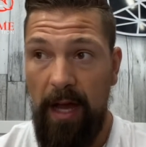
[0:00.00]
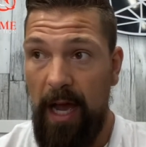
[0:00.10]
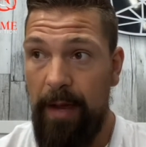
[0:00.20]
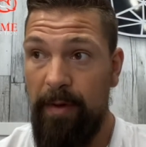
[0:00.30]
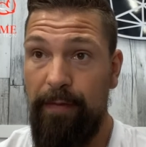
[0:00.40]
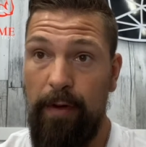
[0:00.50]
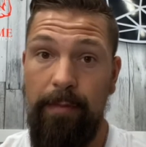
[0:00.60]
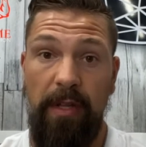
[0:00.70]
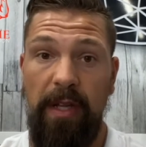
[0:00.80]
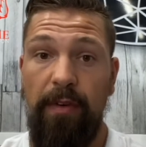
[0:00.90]
I'm a firm
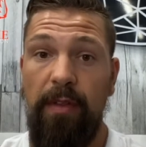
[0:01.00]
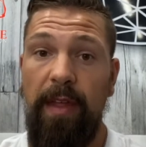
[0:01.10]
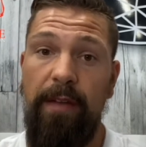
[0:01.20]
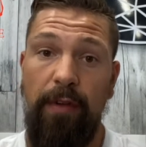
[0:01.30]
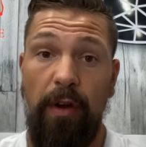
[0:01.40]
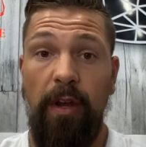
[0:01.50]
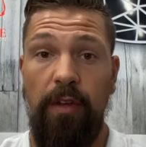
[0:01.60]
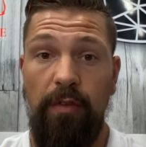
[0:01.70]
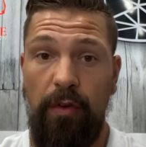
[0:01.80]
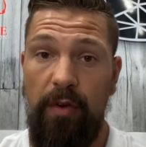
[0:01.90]
believer that if you're going to
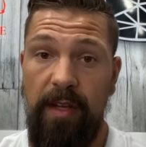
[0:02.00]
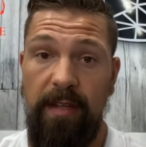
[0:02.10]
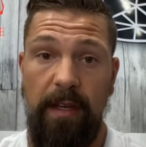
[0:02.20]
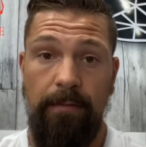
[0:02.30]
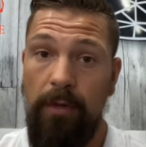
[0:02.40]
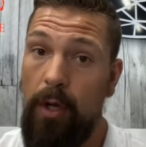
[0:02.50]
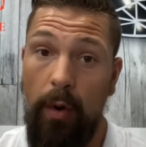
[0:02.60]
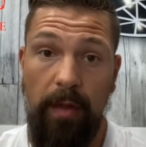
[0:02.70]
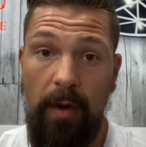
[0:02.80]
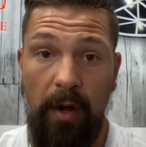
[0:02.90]
use a creatine, go
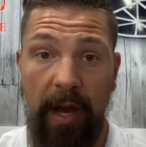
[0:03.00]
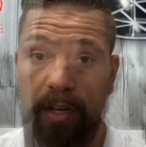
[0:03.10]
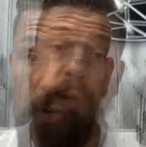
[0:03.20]
with a monohydrate.